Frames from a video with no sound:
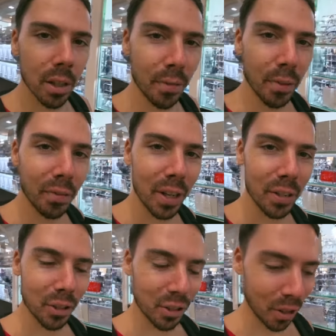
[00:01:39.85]
You ever find
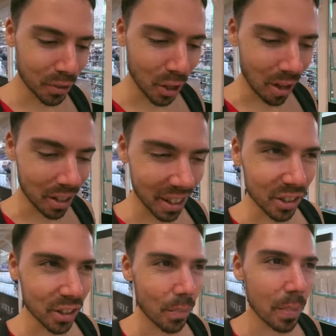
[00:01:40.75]
yourself talking to
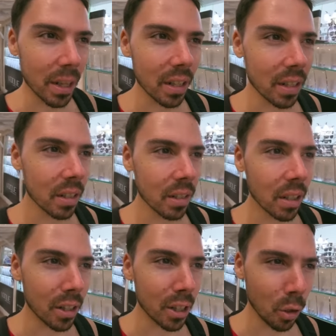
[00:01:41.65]
somebody
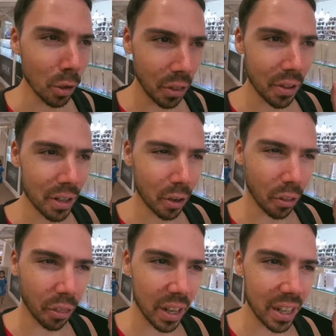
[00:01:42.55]
and the only thing you're
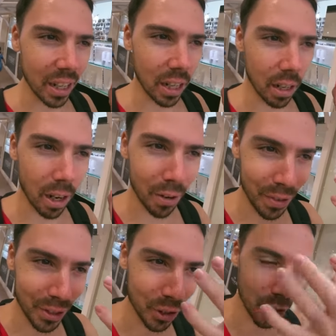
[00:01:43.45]
thinking of
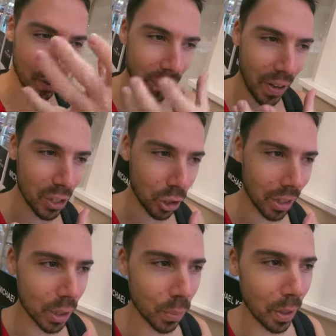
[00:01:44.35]
is your
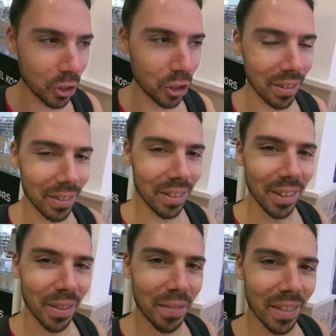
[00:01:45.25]
facial expression
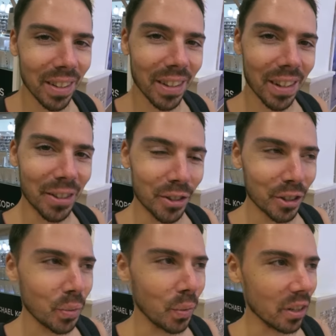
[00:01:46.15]
and you're
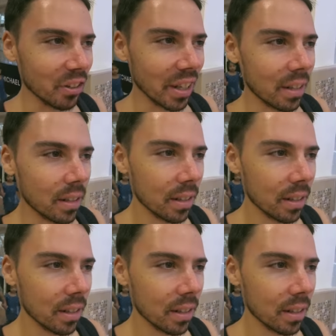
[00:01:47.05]
just wondering like,